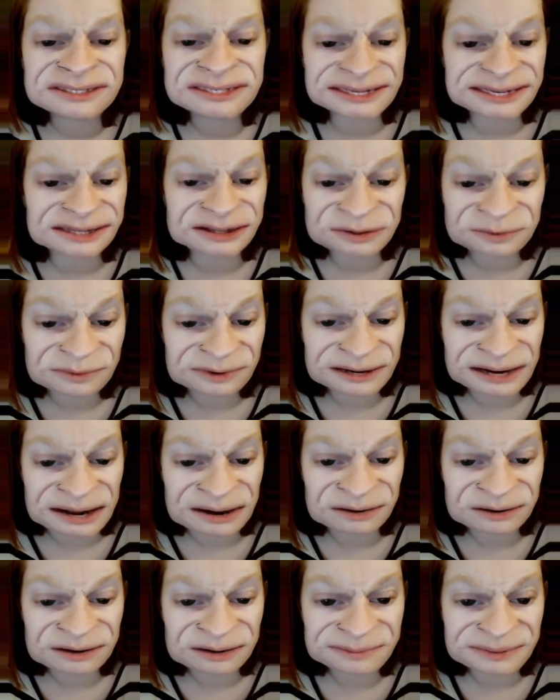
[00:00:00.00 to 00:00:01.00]
to get the word
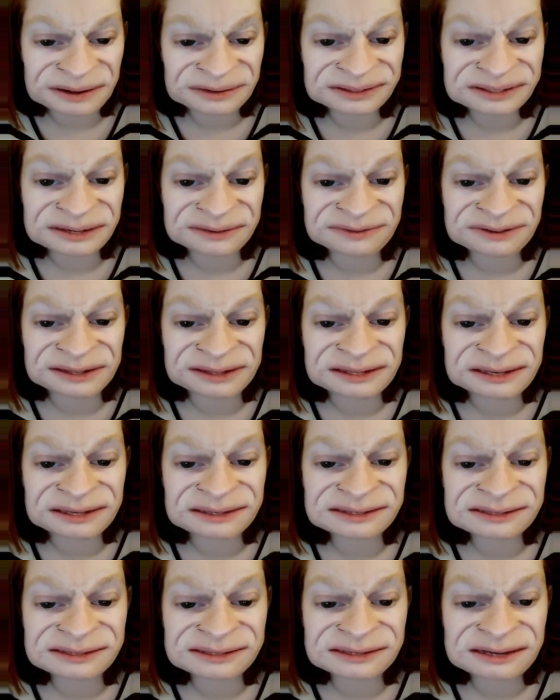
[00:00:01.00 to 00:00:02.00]
out about stuff like
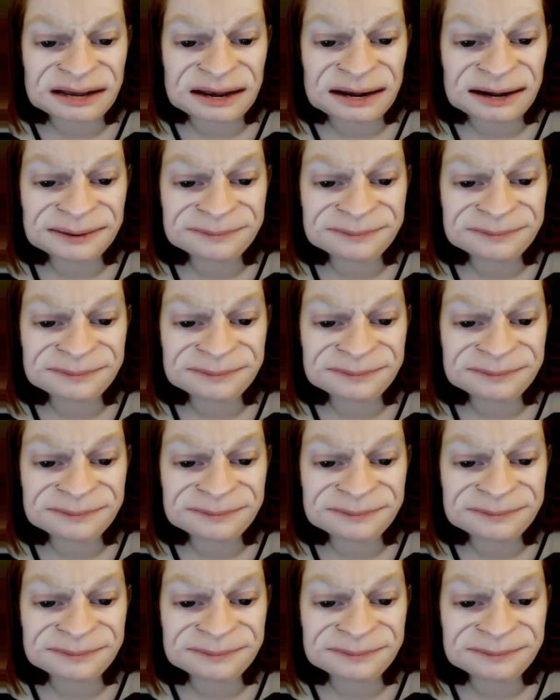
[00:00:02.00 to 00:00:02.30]
this.